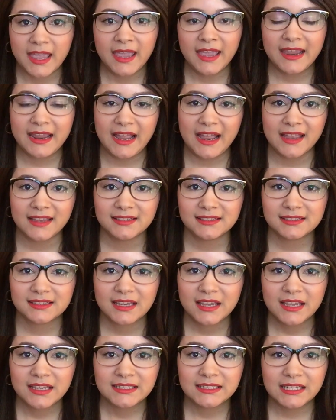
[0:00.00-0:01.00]
Hey guys,
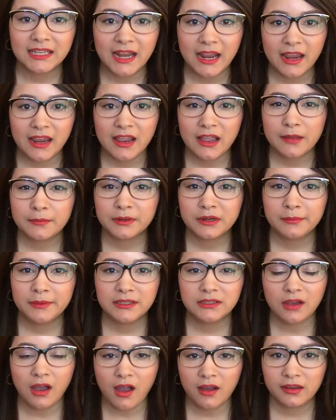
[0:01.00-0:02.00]
today I'm going to
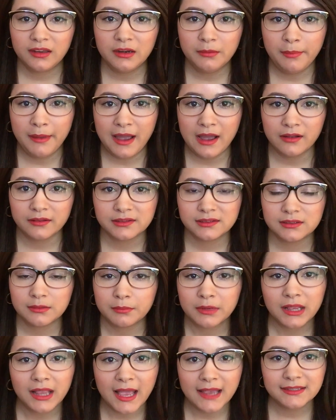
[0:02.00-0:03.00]
be talking about
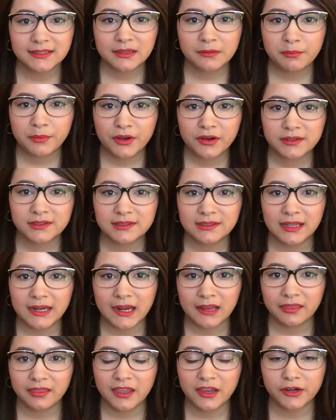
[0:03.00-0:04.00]
some classic books that
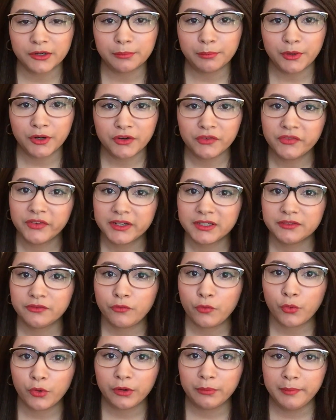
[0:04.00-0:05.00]
I think are perfect
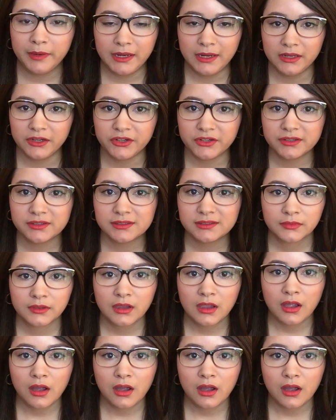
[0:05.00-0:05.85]
for beginners.